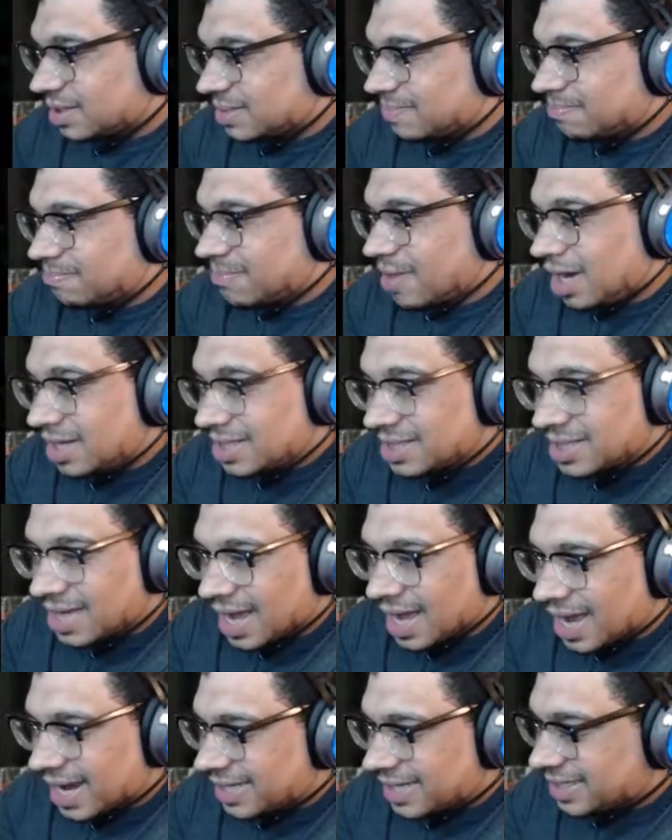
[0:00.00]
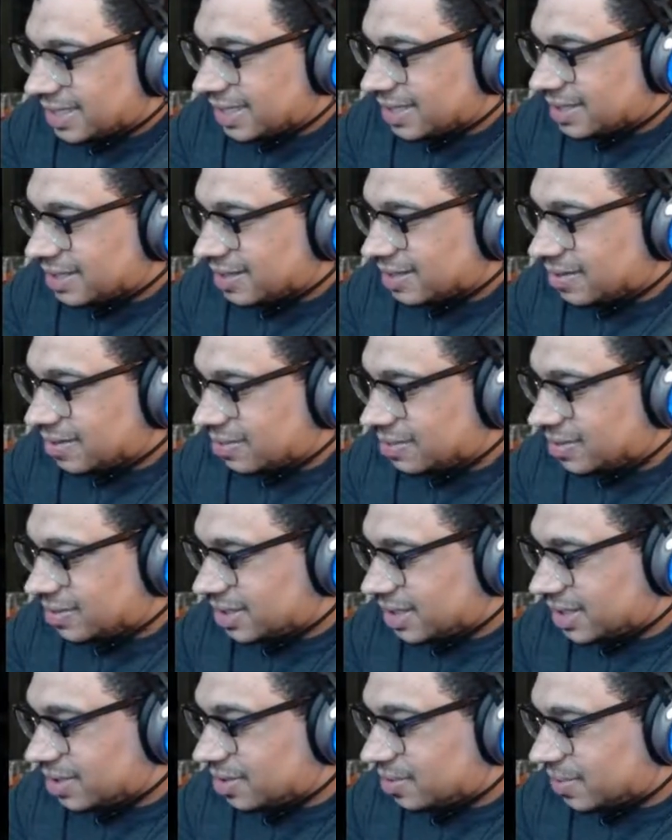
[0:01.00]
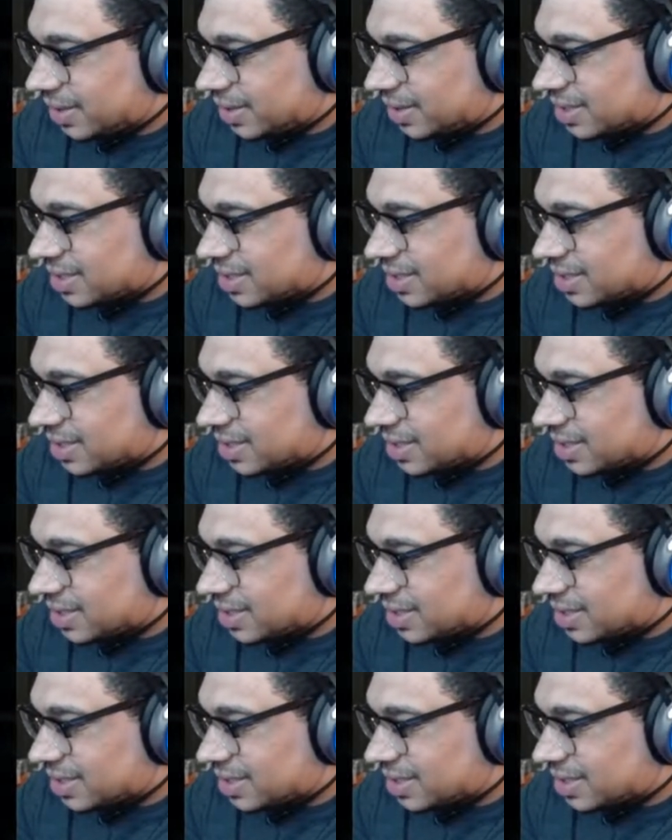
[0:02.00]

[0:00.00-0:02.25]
Must I deal deal with